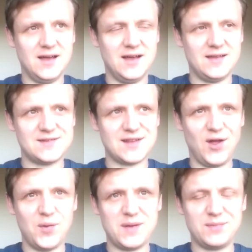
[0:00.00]
There's a
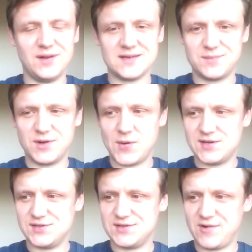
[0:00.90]
lot of people asking me
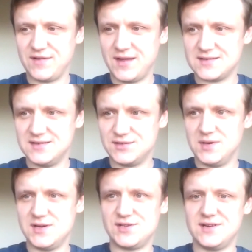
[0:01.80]
questions around that
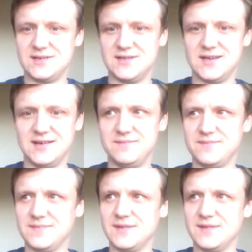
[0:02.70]
situation, and